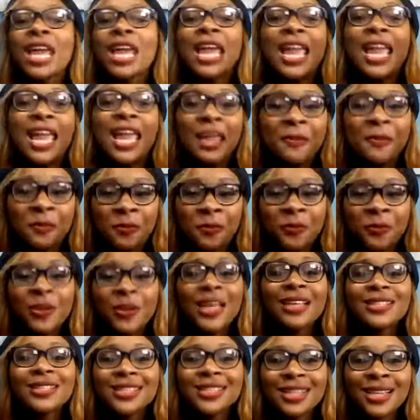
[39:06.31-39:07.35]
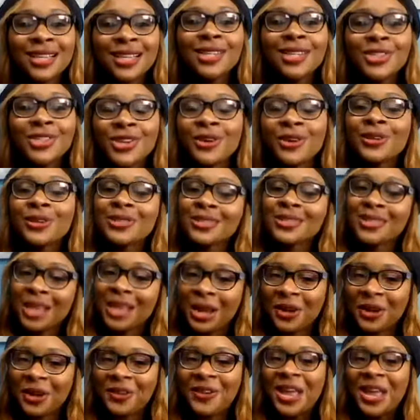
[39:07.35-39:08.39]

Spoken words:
Invest in yourself.